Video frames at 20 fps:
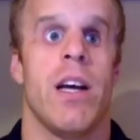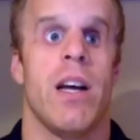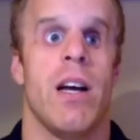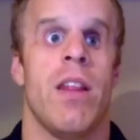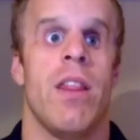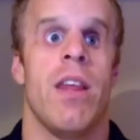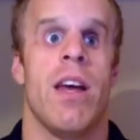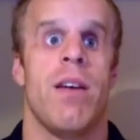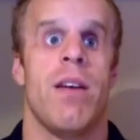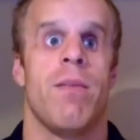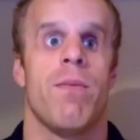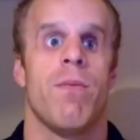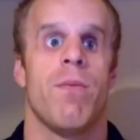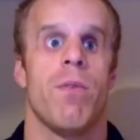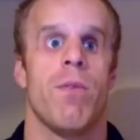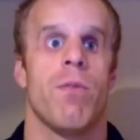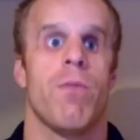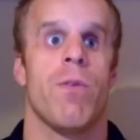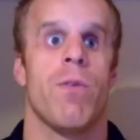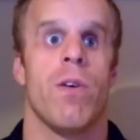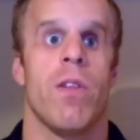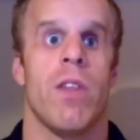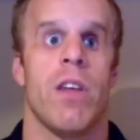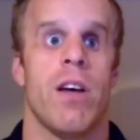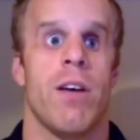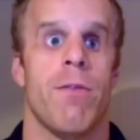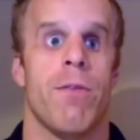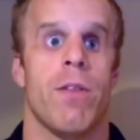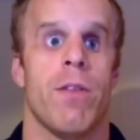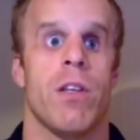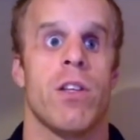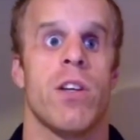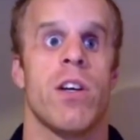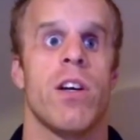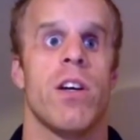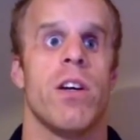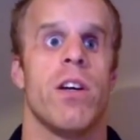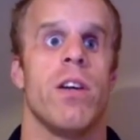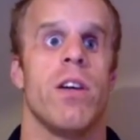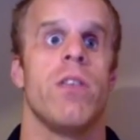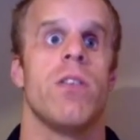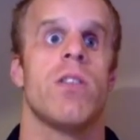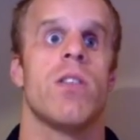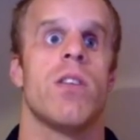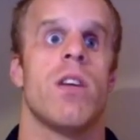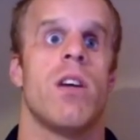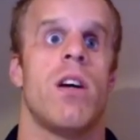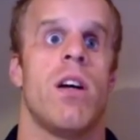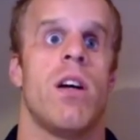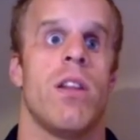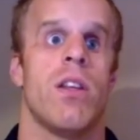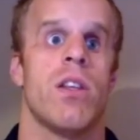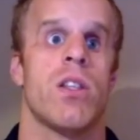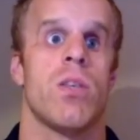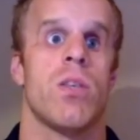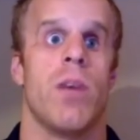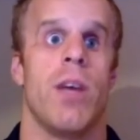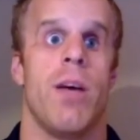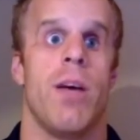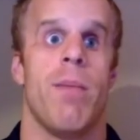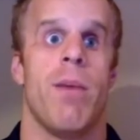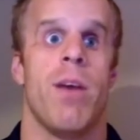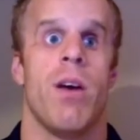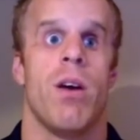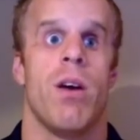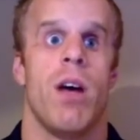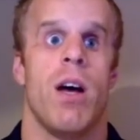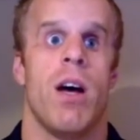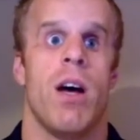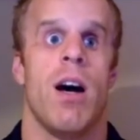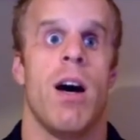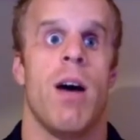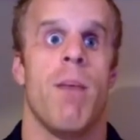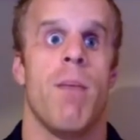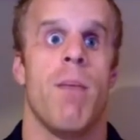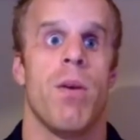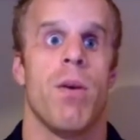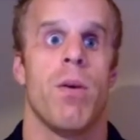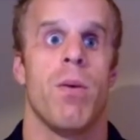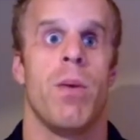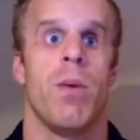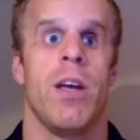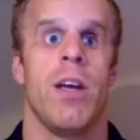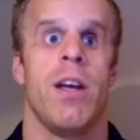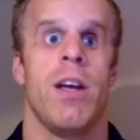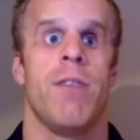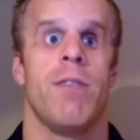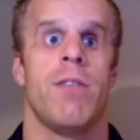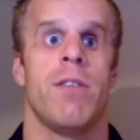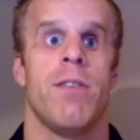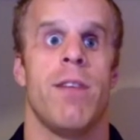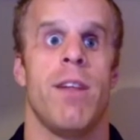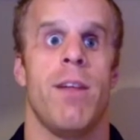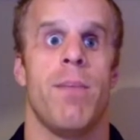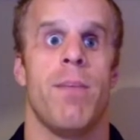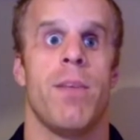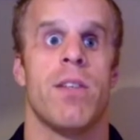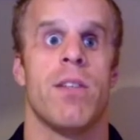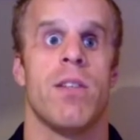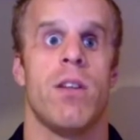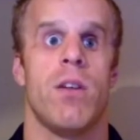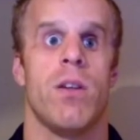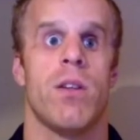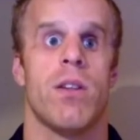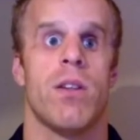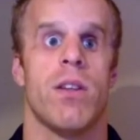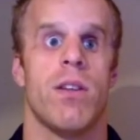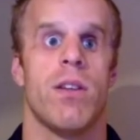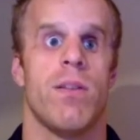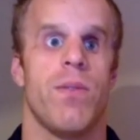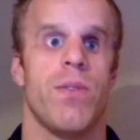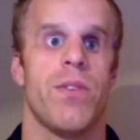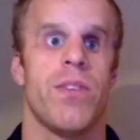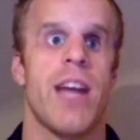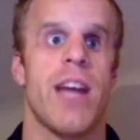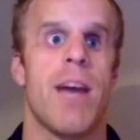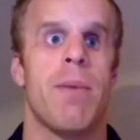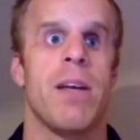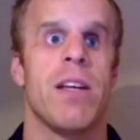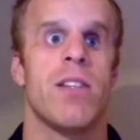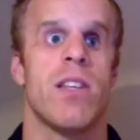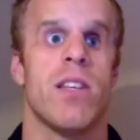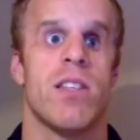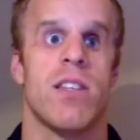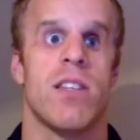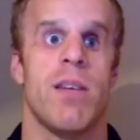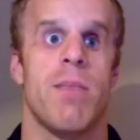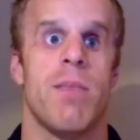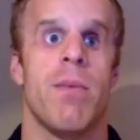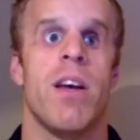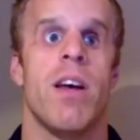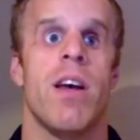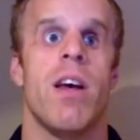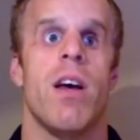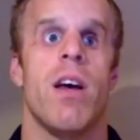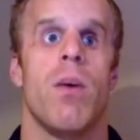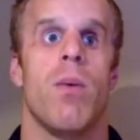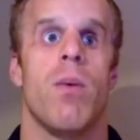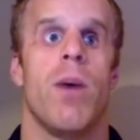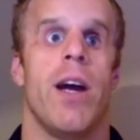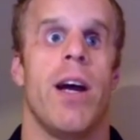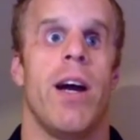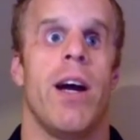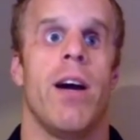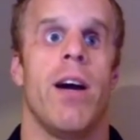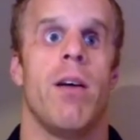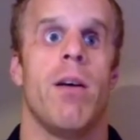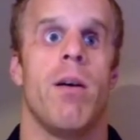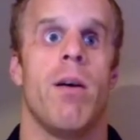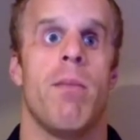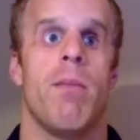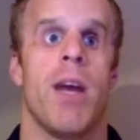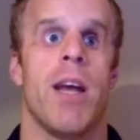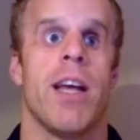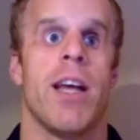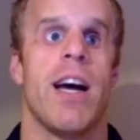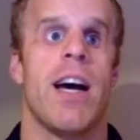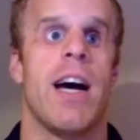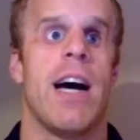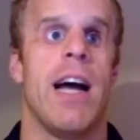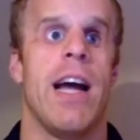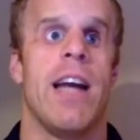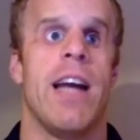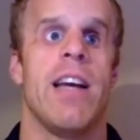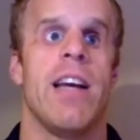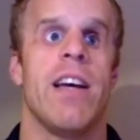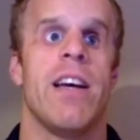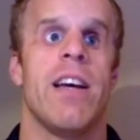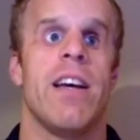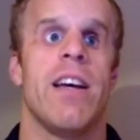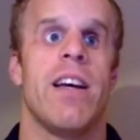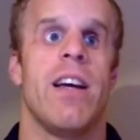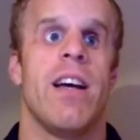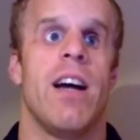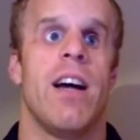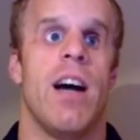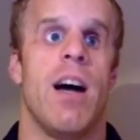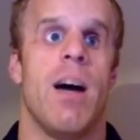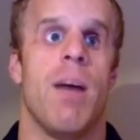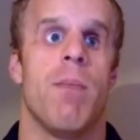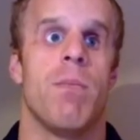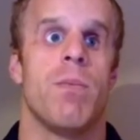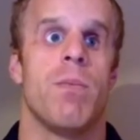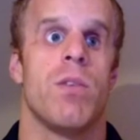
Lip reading: And then for the turns on the swim, we've developed this little tapping system where my guide, my